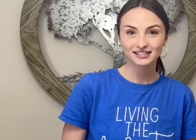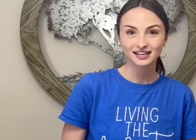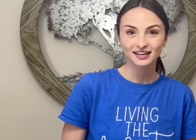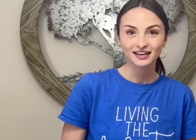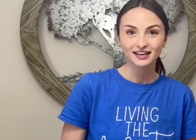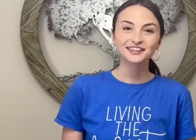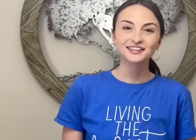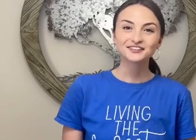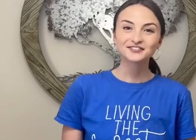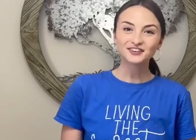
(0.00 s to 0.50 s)
The
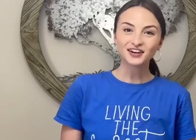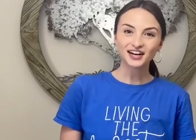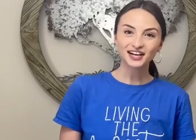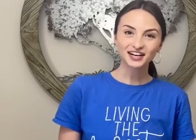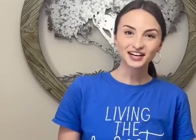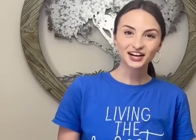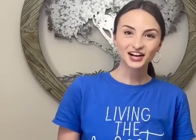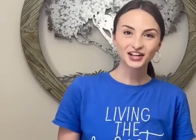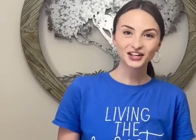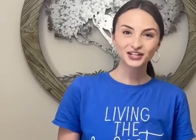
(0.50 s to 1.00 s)
fondant
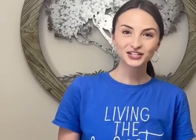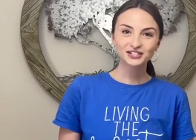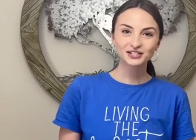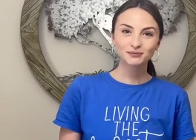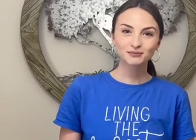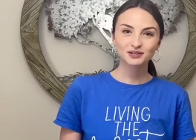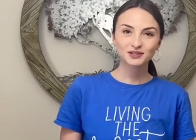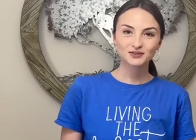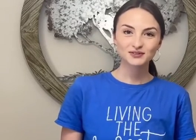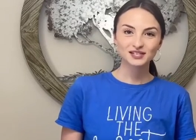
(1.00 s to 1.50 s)
colors I'm
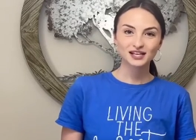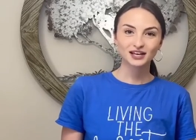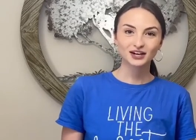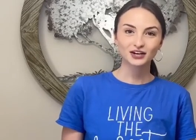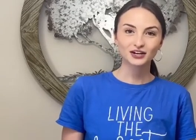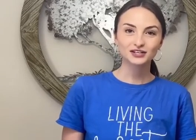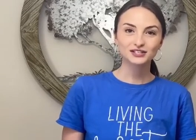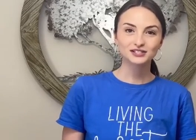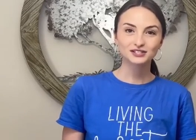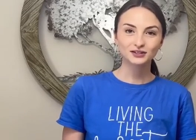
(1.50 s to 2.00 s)
using are
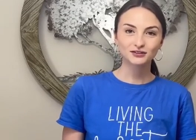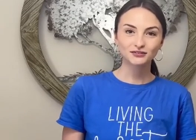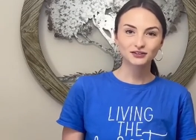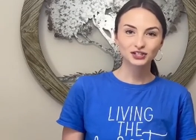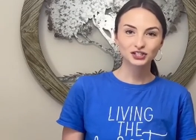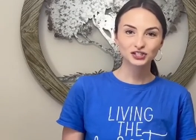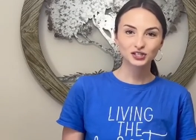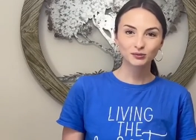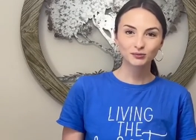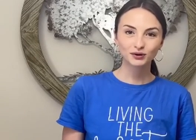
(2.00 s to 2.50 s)
silver
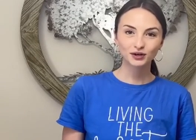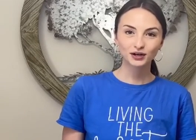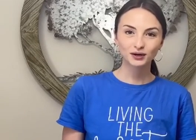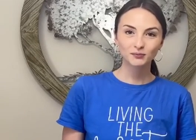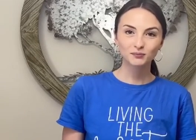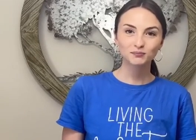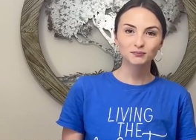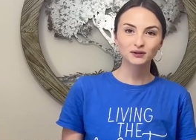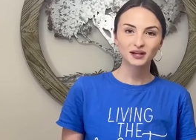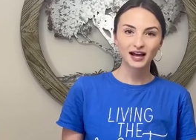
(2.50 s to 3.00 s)
shimmer,
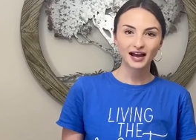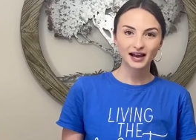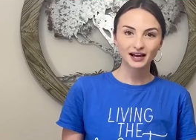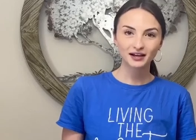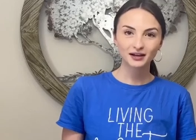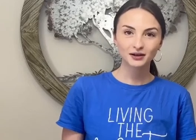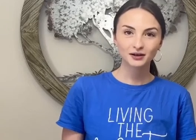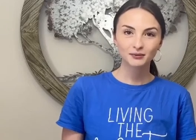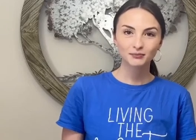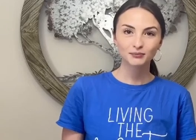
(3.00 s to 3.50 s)
black,
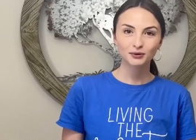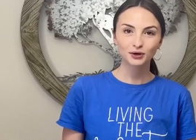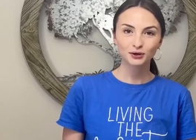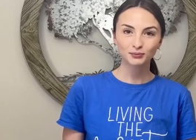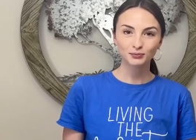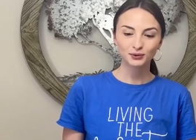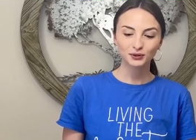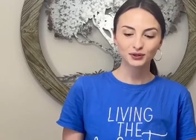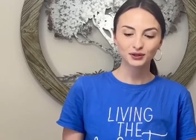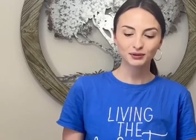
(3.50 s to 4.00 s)

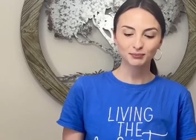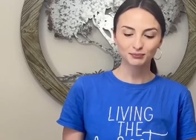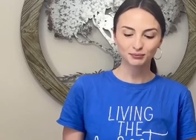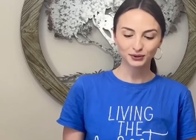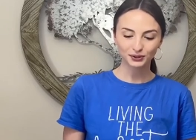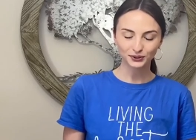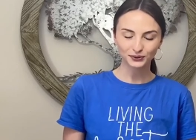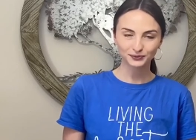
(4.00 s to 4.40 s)
purple, and blue.